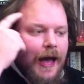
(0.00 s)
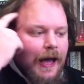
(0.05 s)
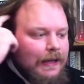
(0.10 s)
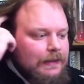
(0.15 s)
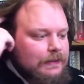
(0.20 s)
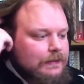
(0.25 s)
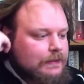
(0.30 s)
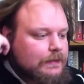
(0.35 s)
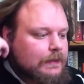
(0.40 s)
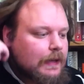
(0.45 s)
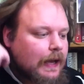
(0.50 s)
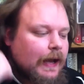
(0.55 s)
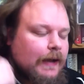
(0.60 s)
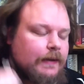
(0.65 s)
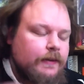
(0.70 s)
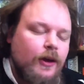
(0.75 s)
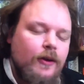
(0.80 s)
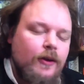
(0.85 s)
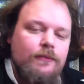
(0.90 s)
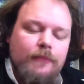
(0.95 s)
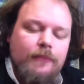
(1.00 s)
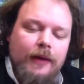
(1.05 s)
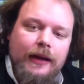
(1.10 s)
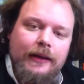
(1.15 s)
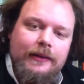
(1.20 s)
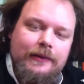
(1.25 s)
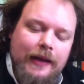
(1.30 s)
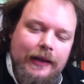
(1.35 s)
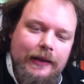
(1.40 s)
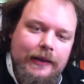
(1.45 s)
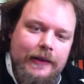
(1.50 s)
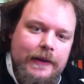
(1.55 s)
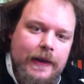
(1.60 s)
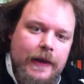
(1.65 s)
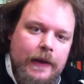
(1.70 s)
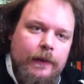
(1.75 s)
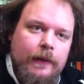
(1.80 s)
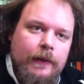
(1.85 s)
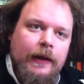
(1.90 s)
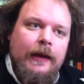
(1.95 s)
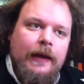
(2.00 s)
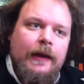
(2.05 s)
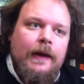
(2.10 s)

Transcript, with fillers: and I don't mind telling you,